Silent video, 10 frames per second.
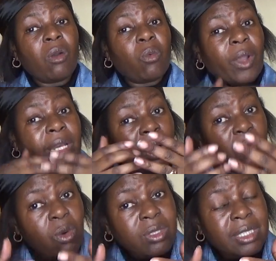When I
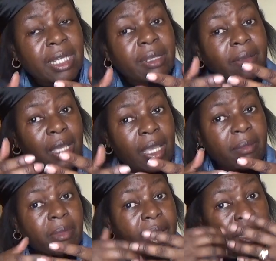was
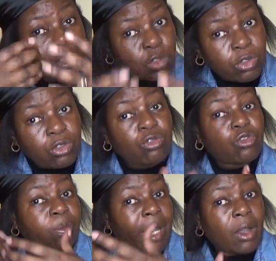then introduced
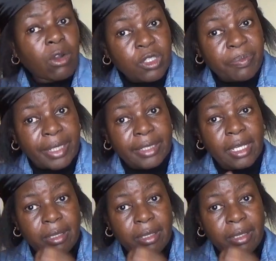to my husband,